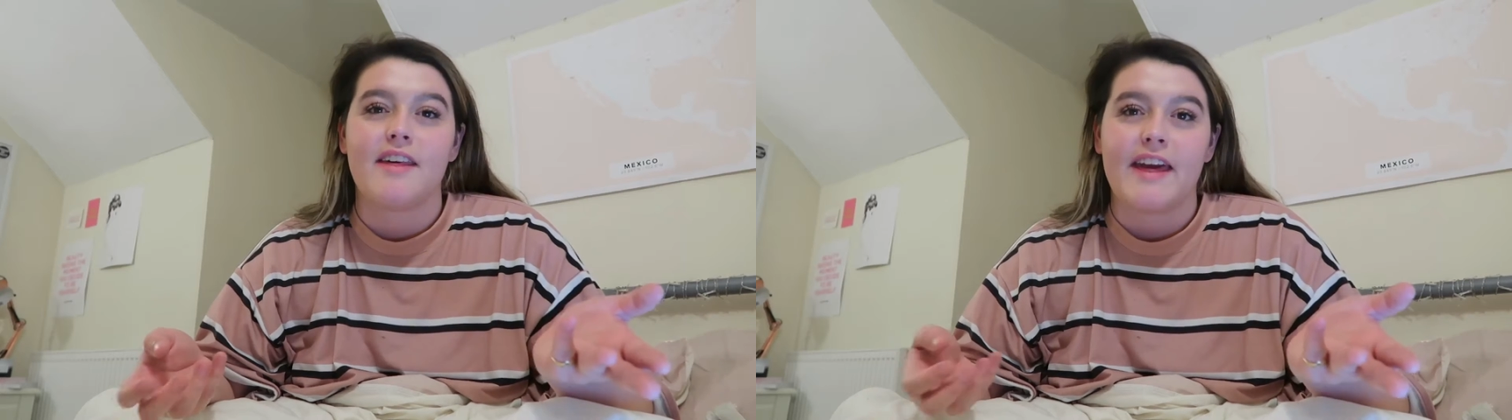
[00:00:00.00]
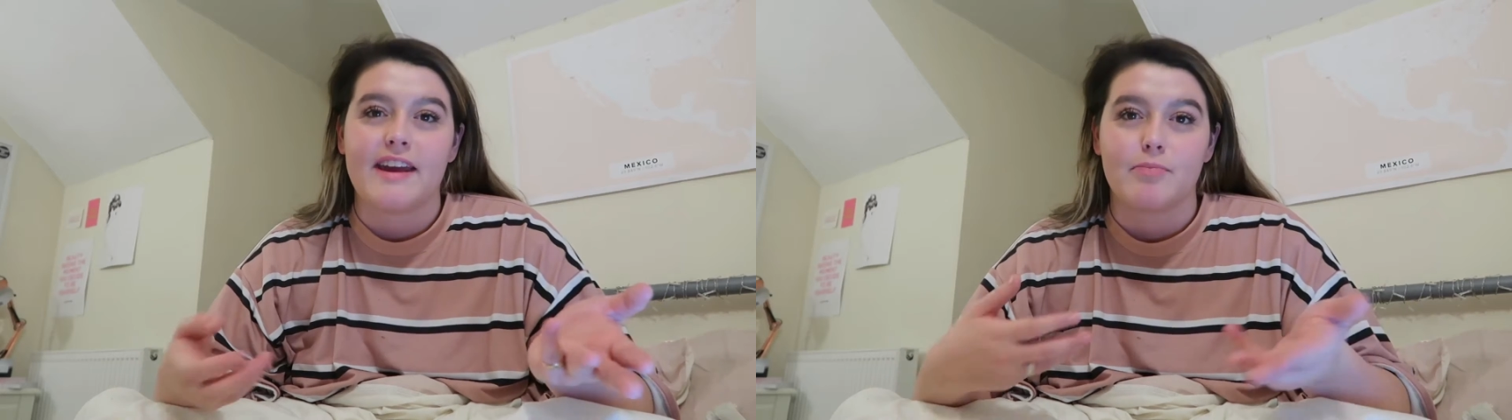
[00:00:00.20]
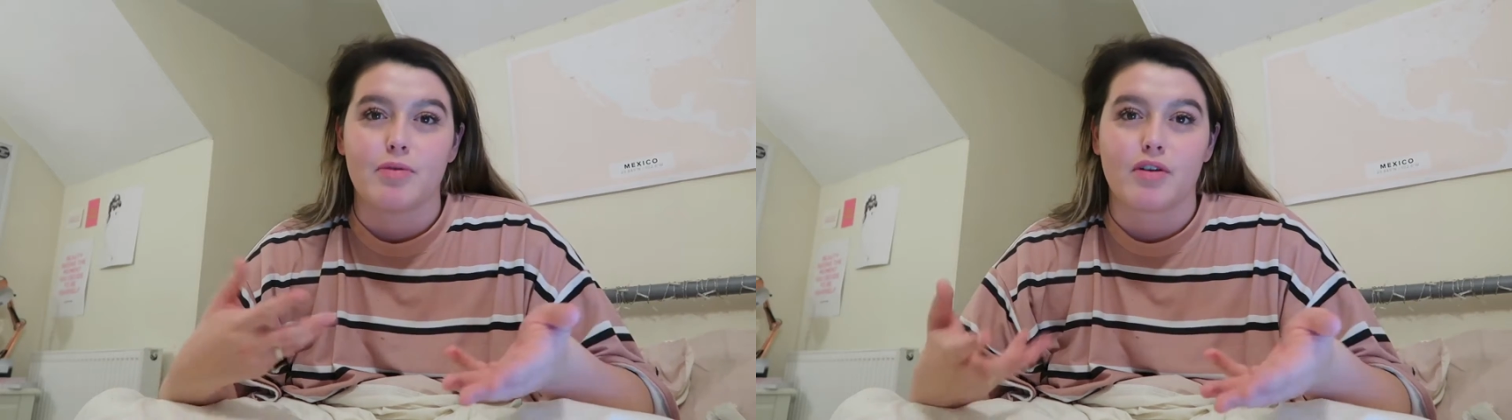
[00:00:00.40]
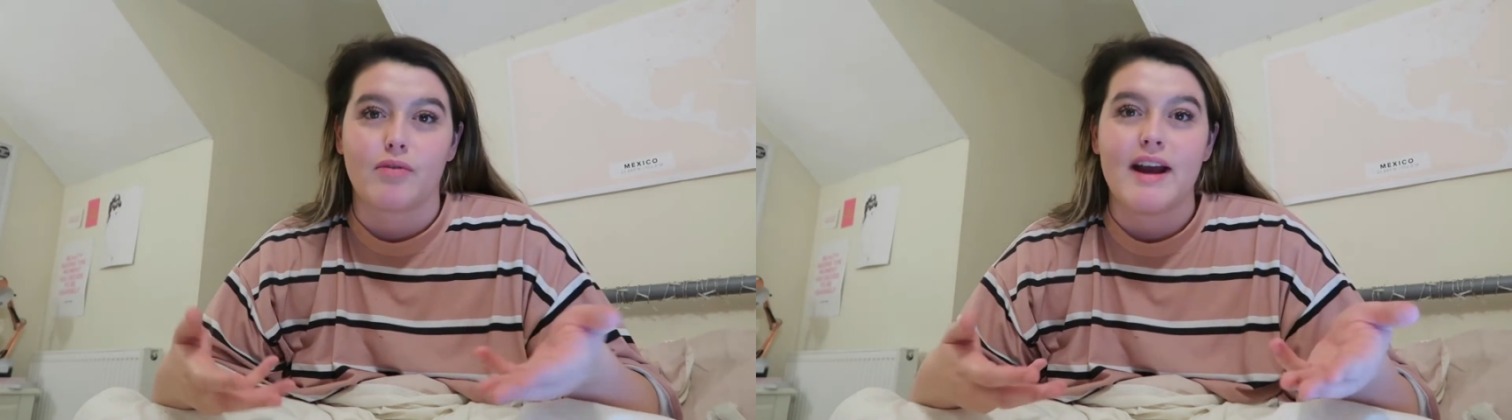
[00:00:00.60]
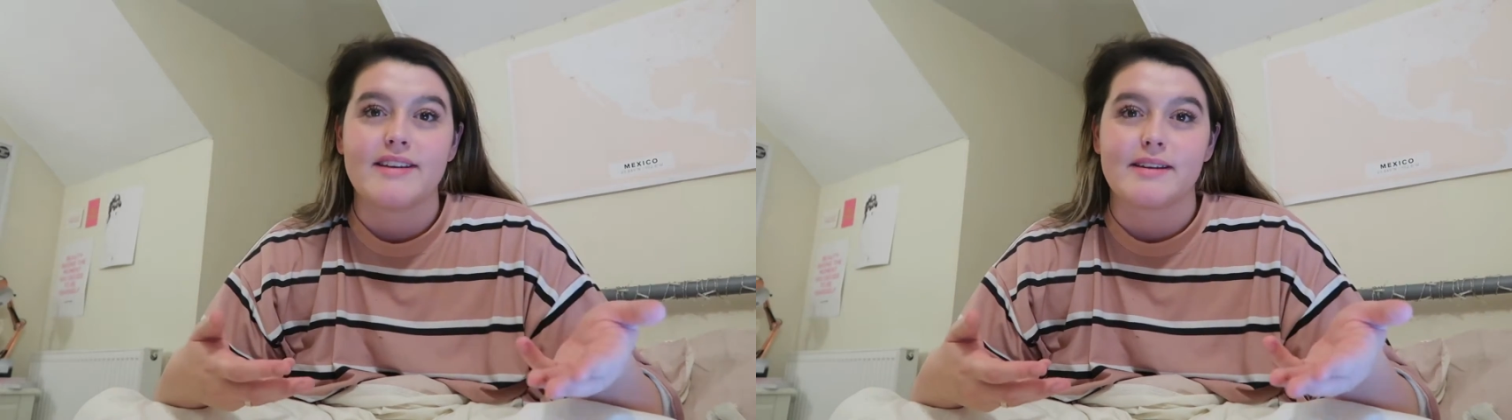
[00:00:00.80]
that they could
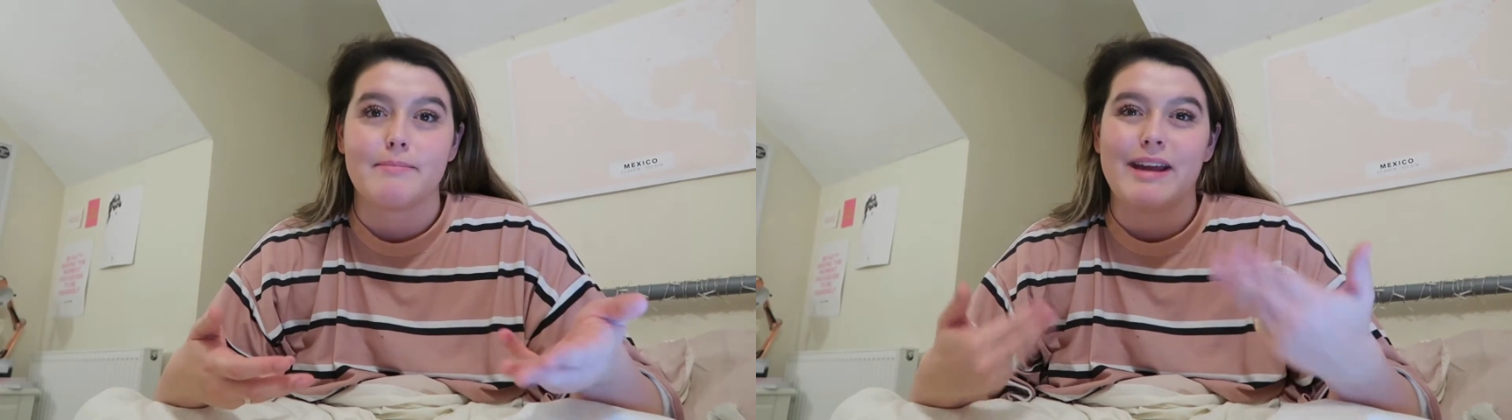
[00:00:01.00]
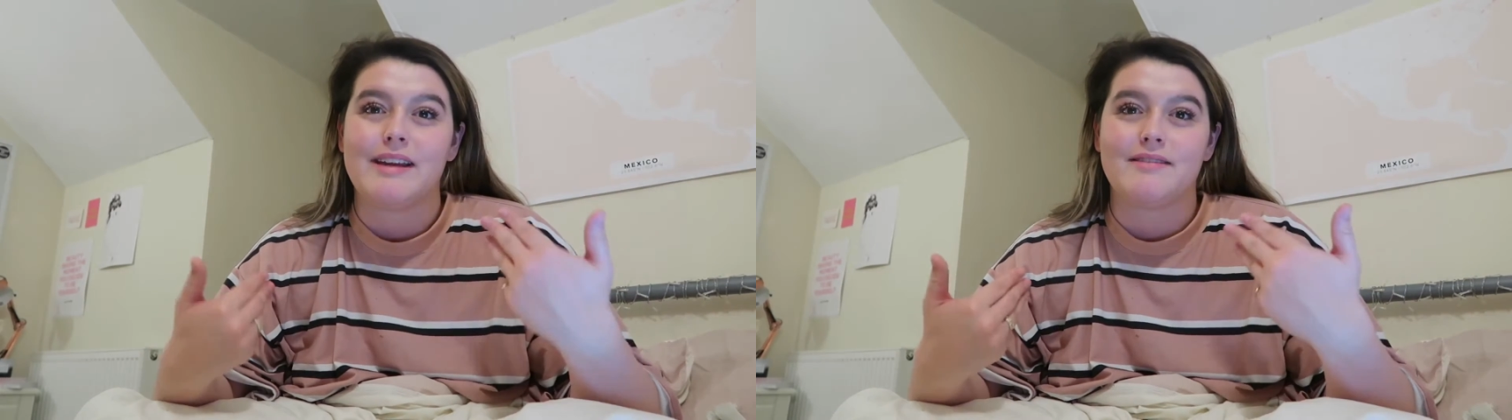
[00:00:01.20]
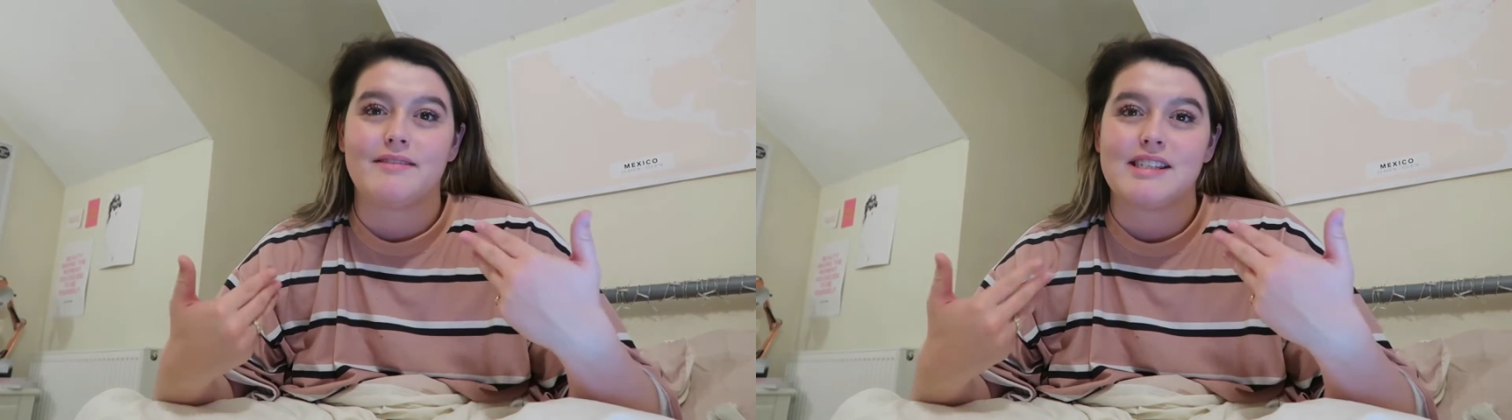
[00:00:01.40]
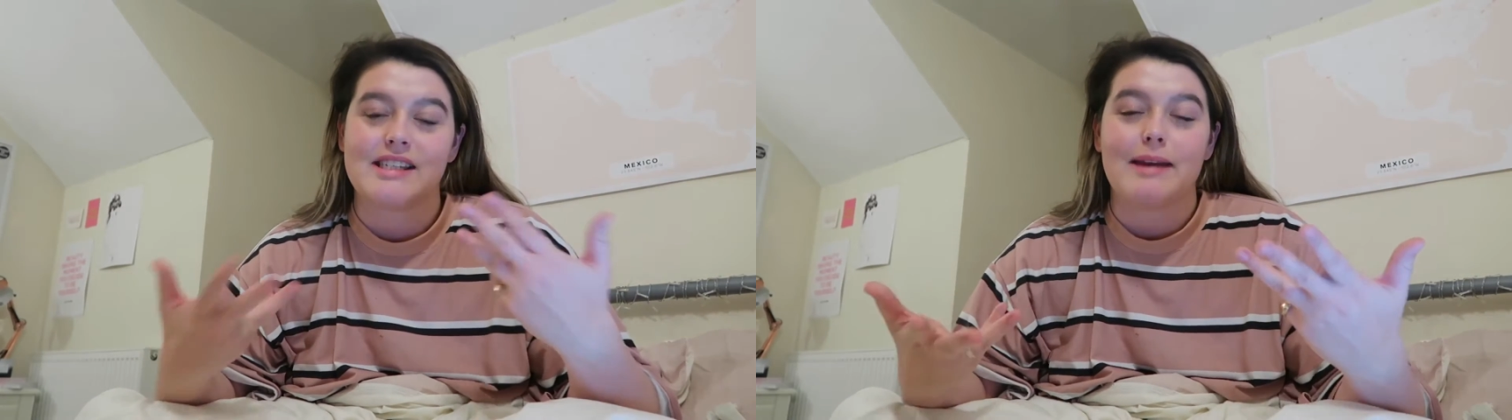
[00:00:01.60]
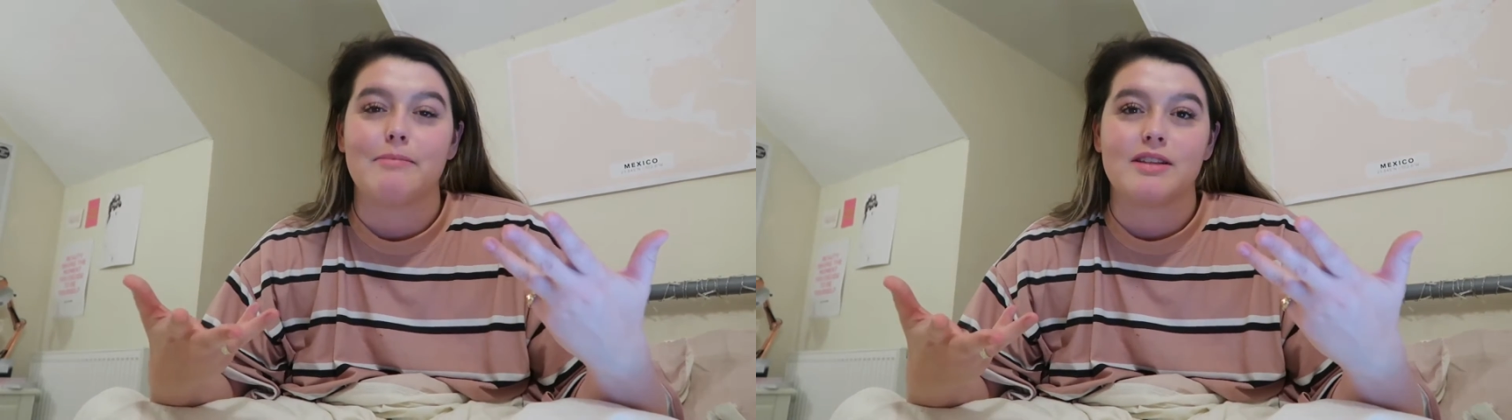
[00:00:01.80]
progress and make
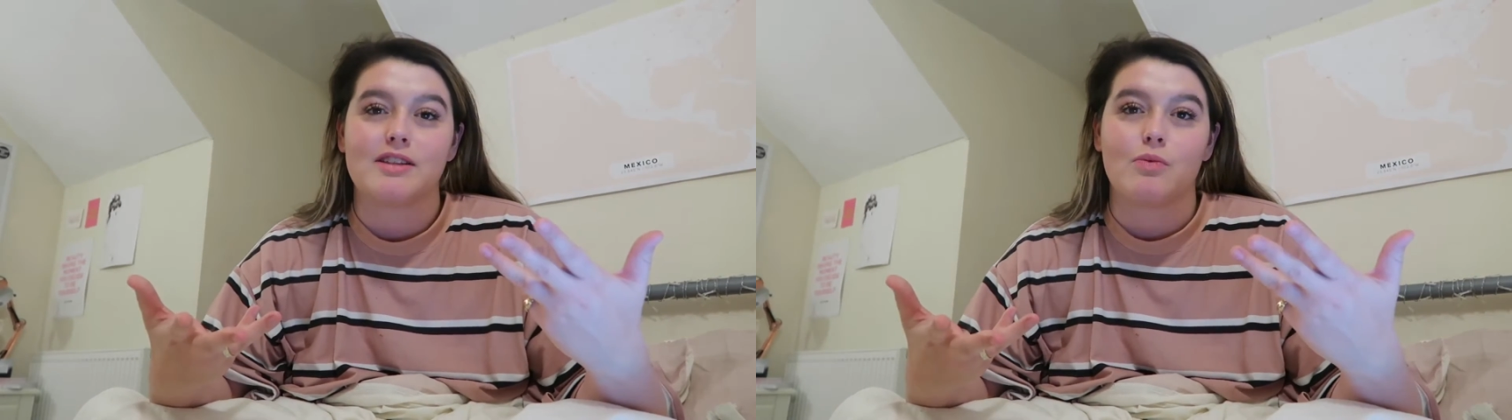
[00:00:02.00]
statements